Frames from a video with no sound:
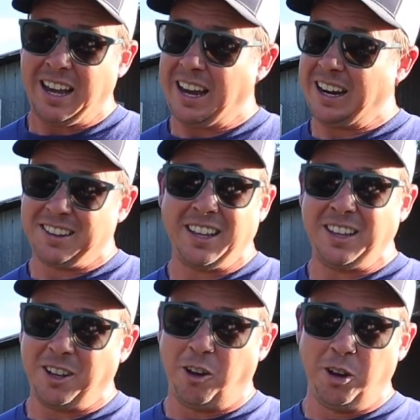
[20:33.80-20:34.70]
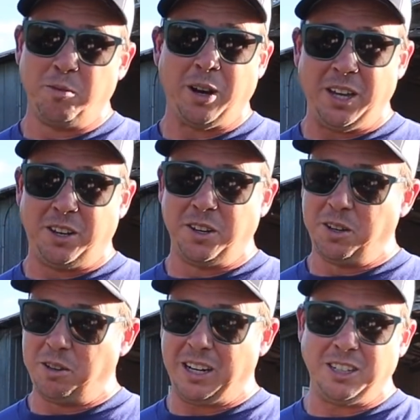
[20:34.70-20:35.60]
And I think the only way you can
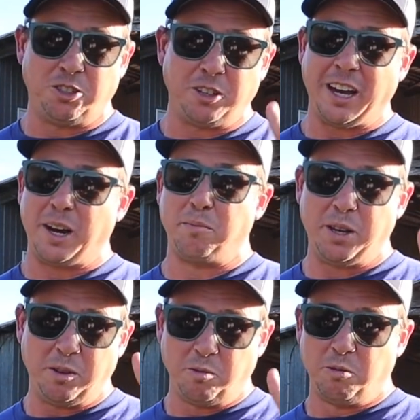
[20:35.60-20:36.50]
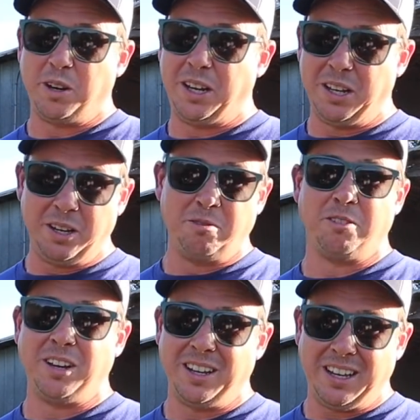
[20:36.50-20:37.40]
do it is you got to be
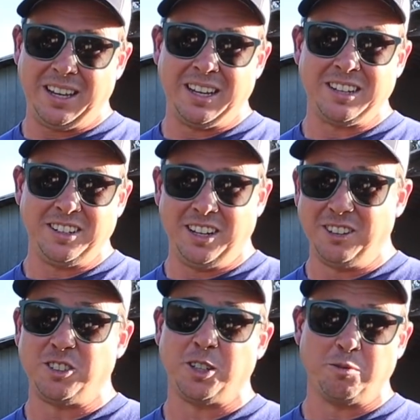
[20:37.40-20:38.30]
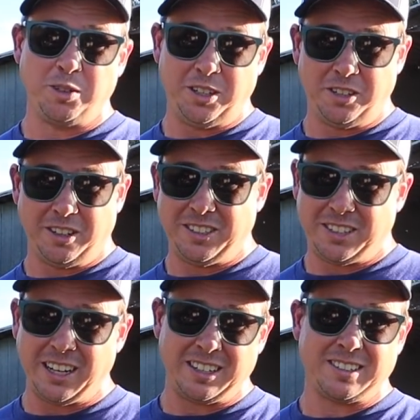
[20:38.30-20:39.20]
really diligent with your
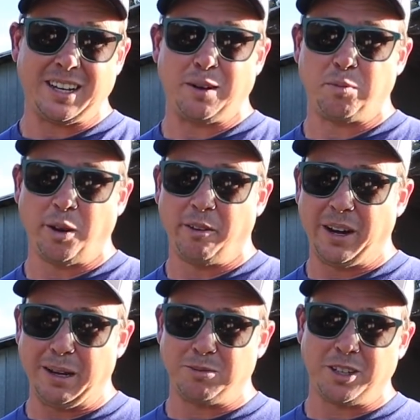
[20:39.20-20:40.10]
insecticide program.